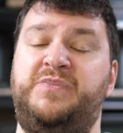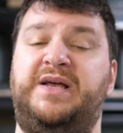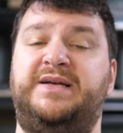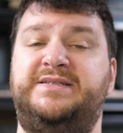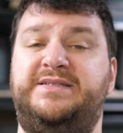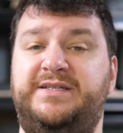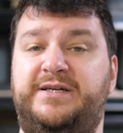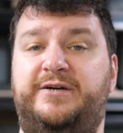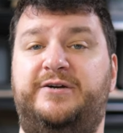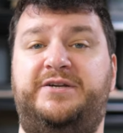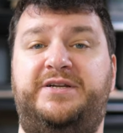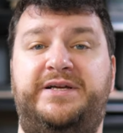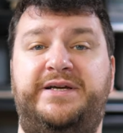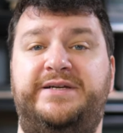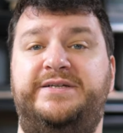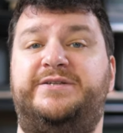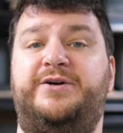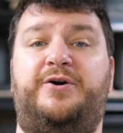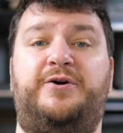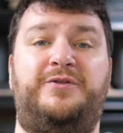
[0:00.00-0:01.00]

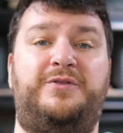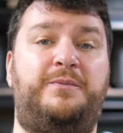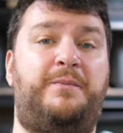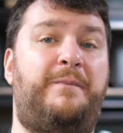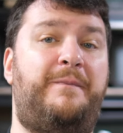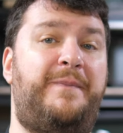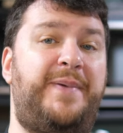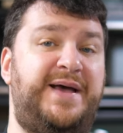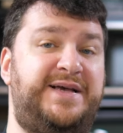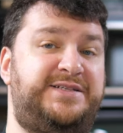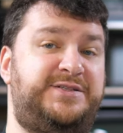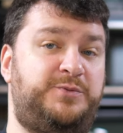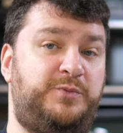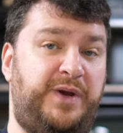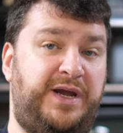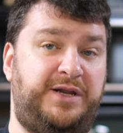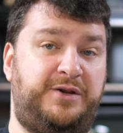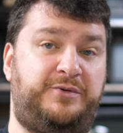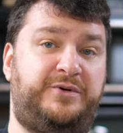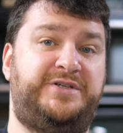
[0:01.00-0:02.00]
CRTs are the best
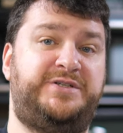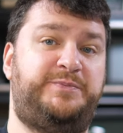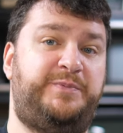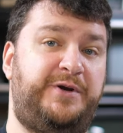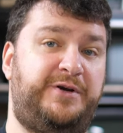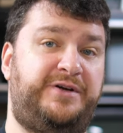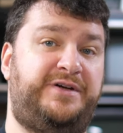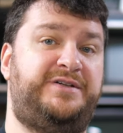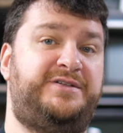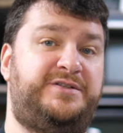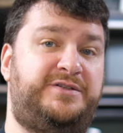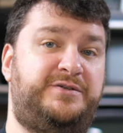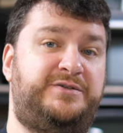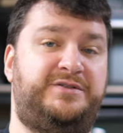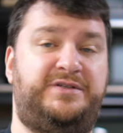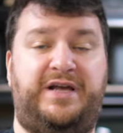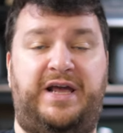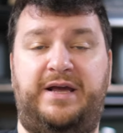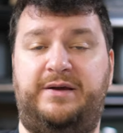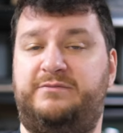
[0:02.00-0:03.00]
way to experience
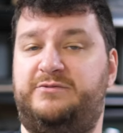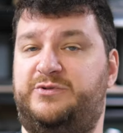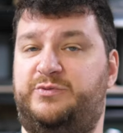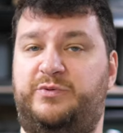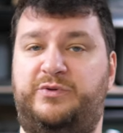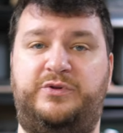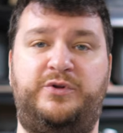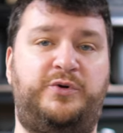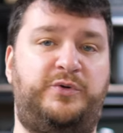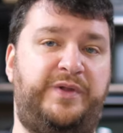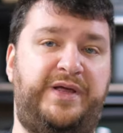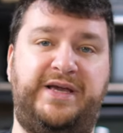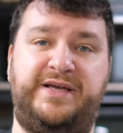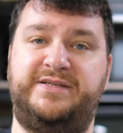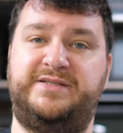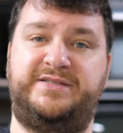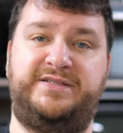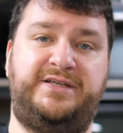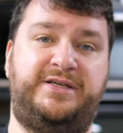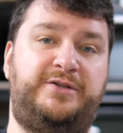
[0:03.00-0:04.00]
those games with no
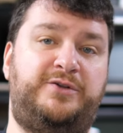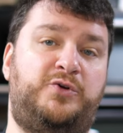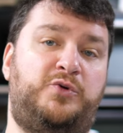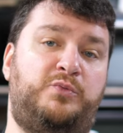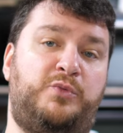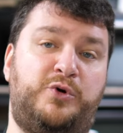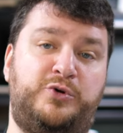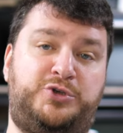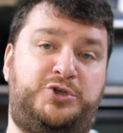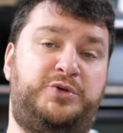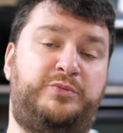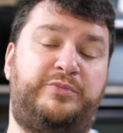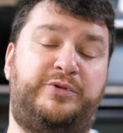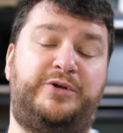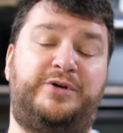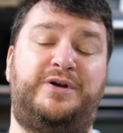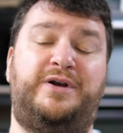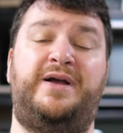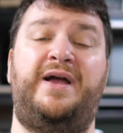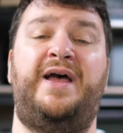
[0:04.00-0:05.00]
latency and no motion
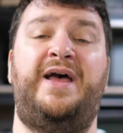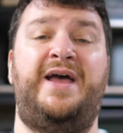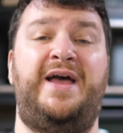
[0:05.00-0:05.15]
blur